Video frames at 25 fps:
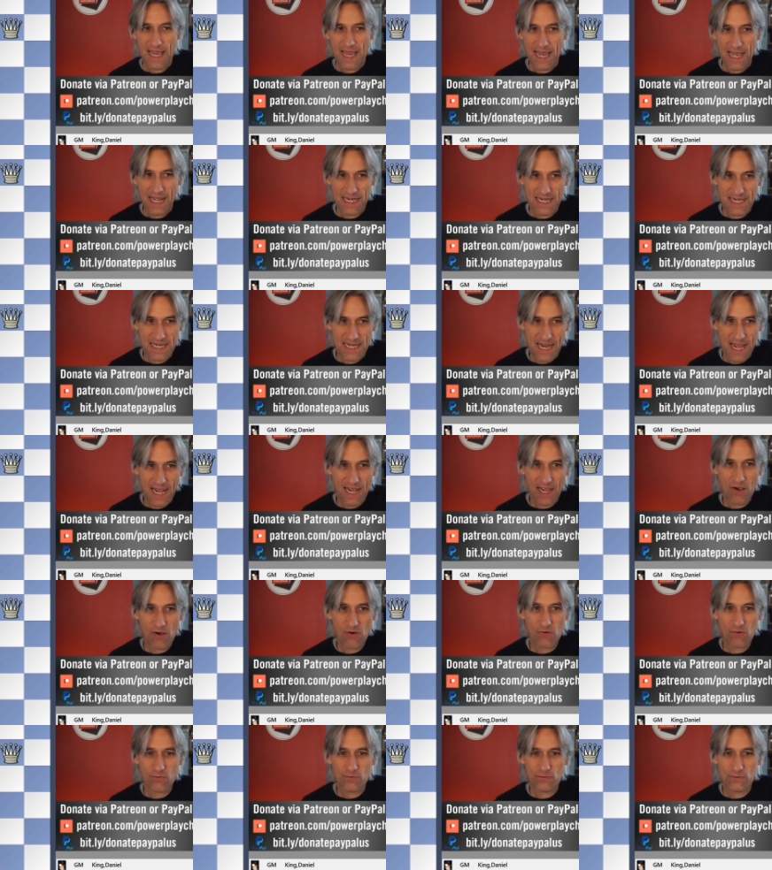And
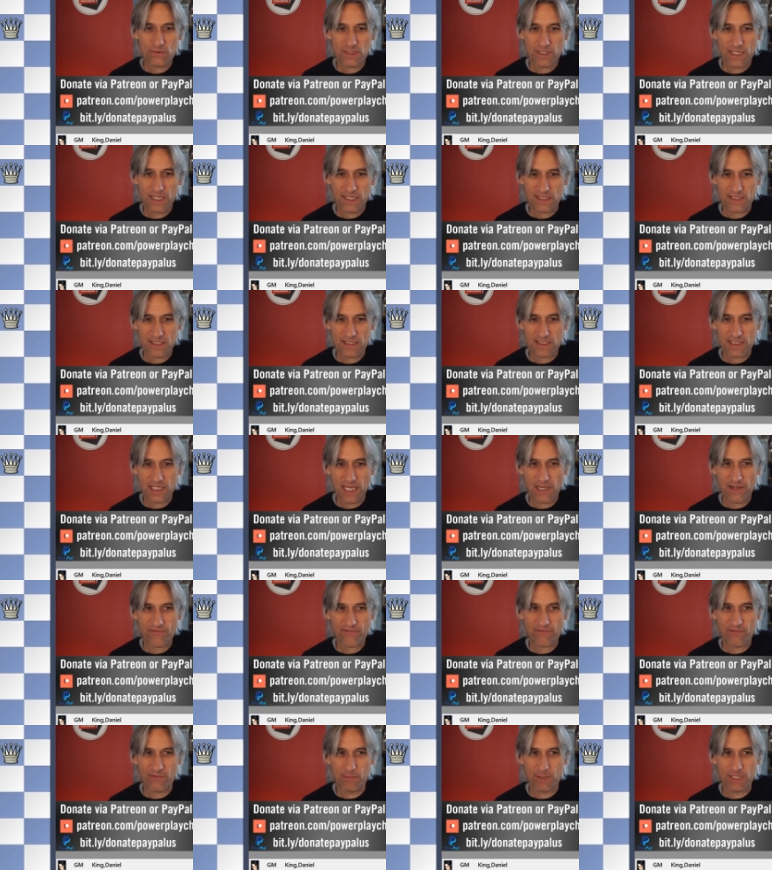now it's
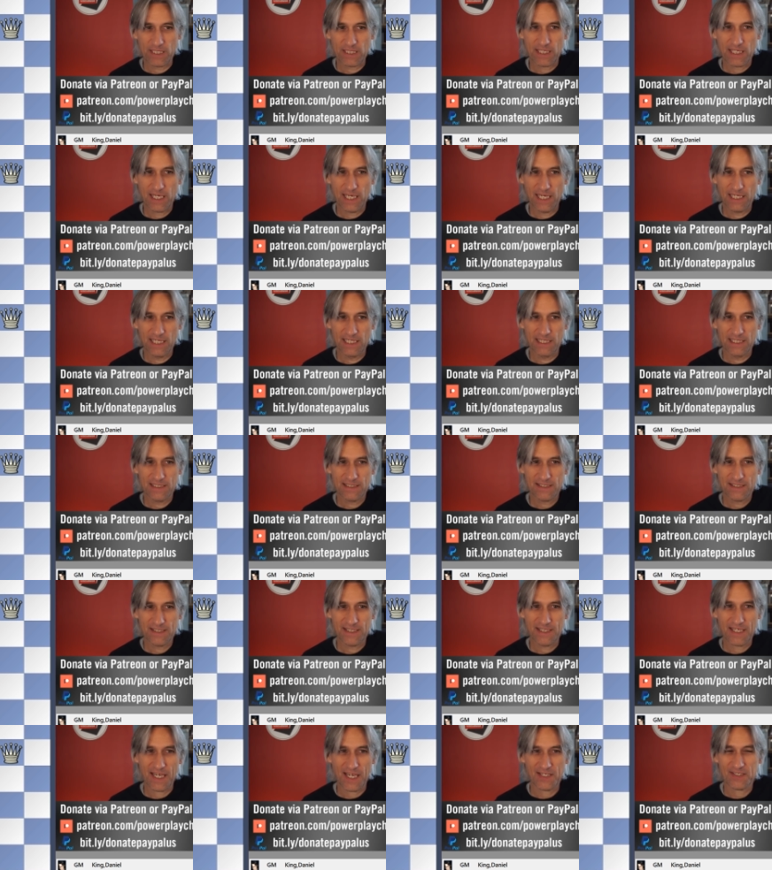safe for my king
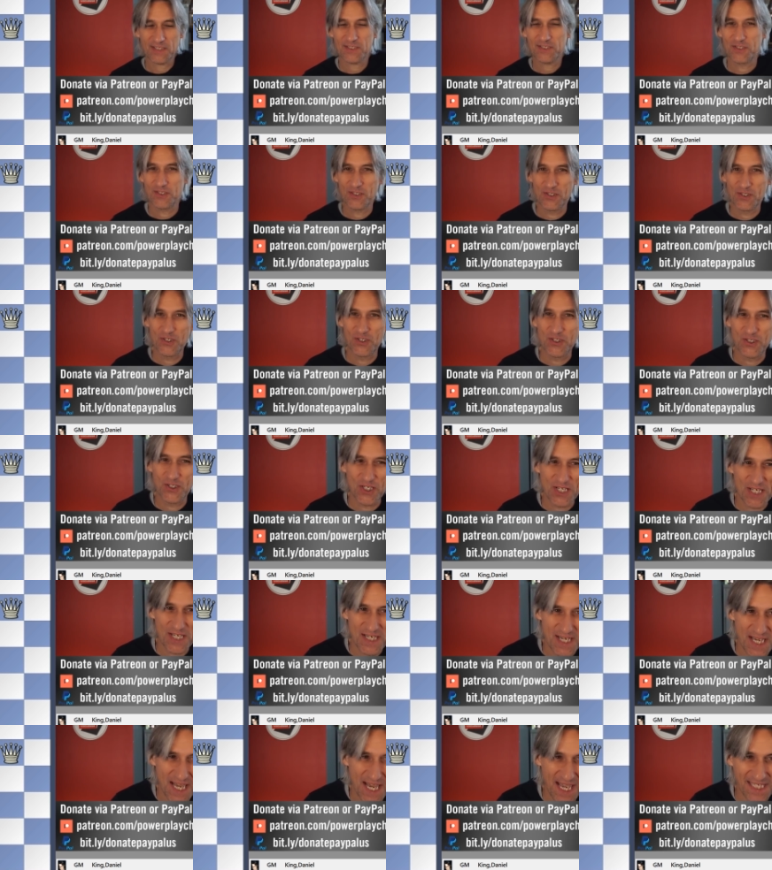to get to
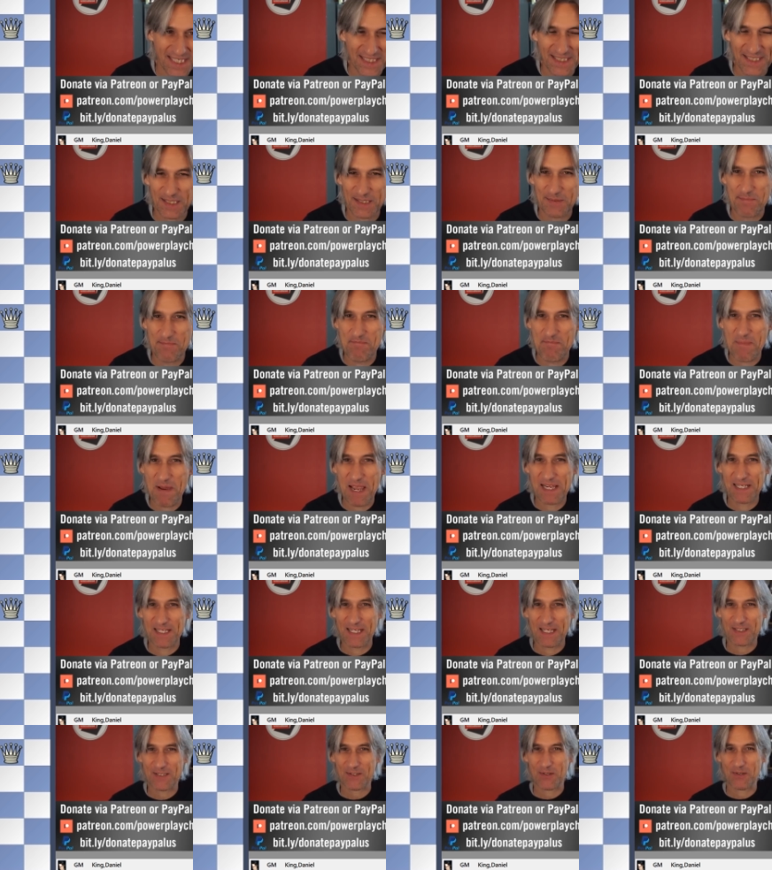g8. It's
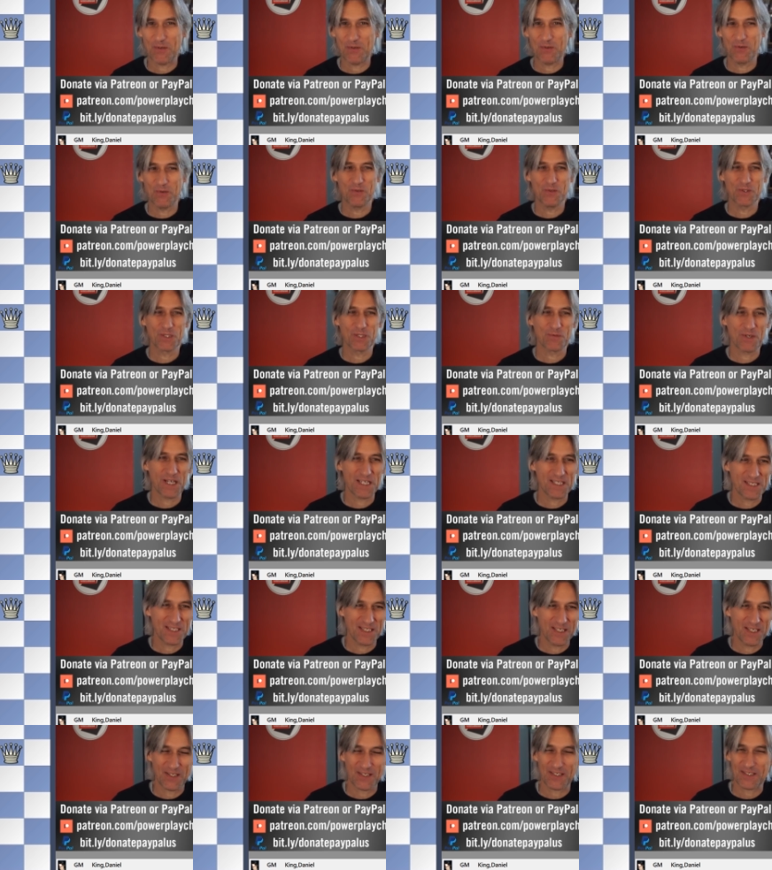made it all the way
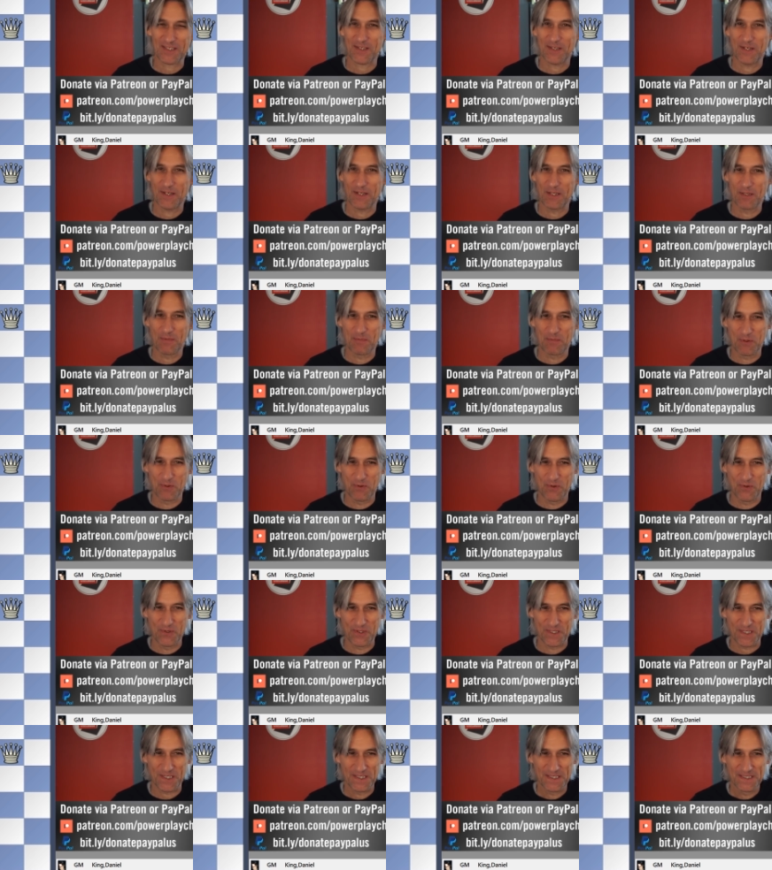to the other side of the
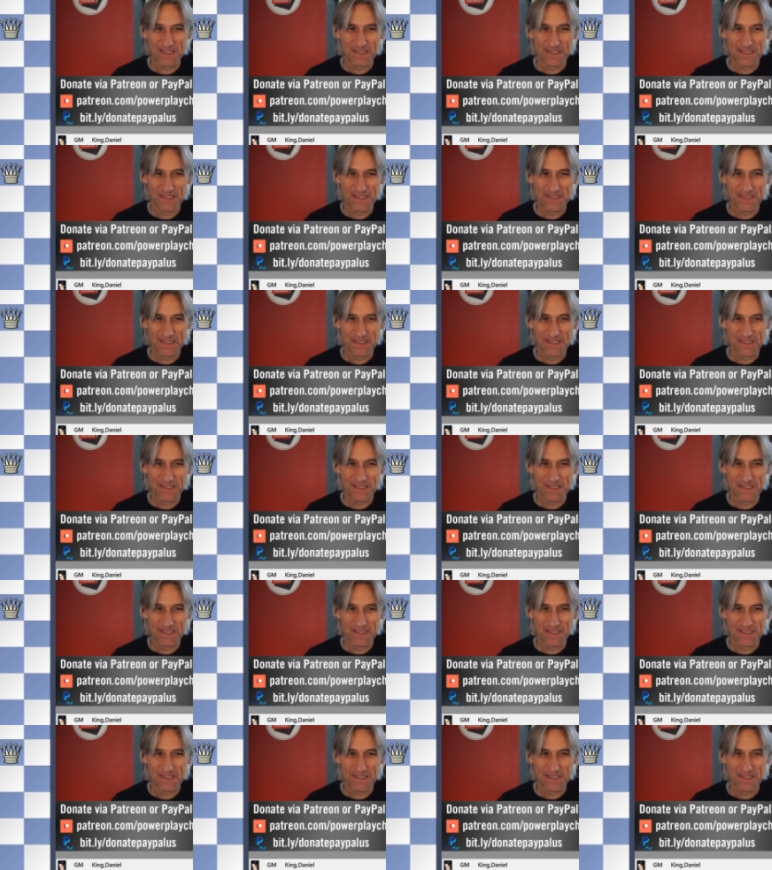board.